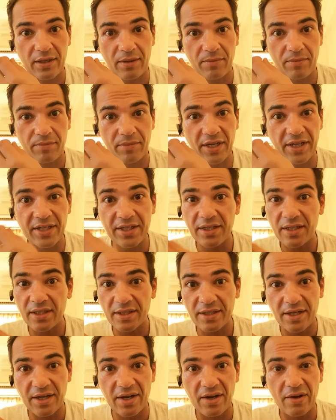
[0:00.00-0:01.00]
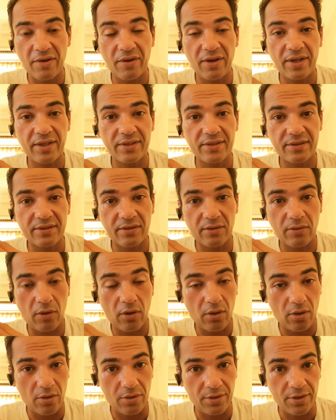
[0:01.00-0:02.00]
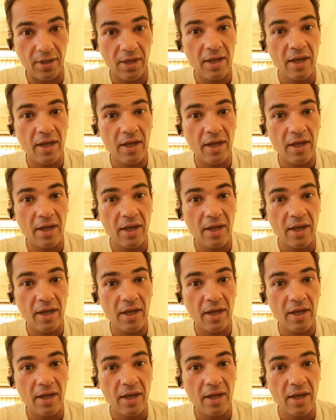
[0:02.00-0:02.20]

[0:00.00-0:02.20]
medical care and so on.